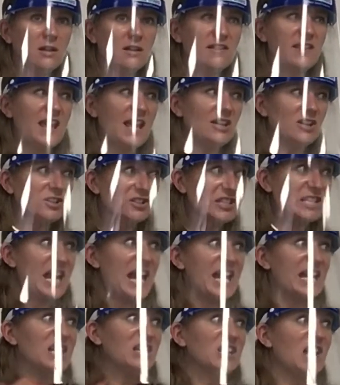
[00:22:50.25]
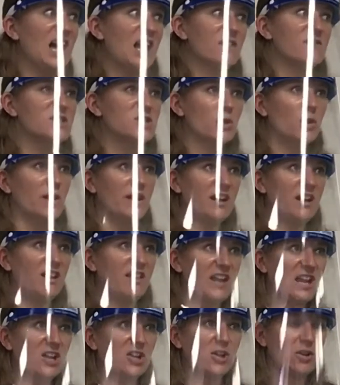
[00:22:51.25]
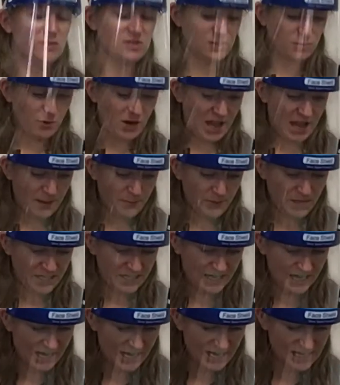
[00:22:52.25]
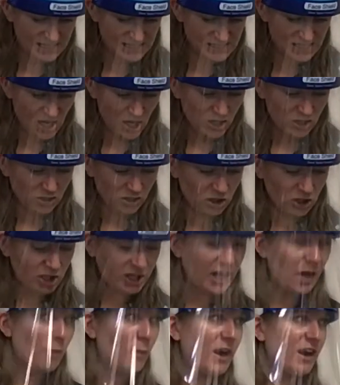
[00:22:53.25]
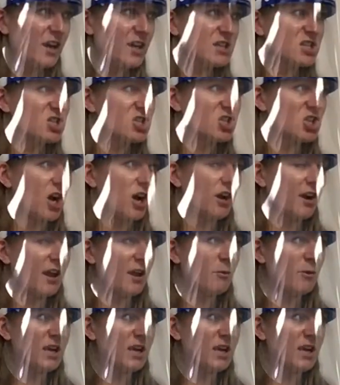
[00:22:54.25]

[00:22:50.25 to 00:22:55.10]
they don't take a lot of soil that goes away because look at where it started.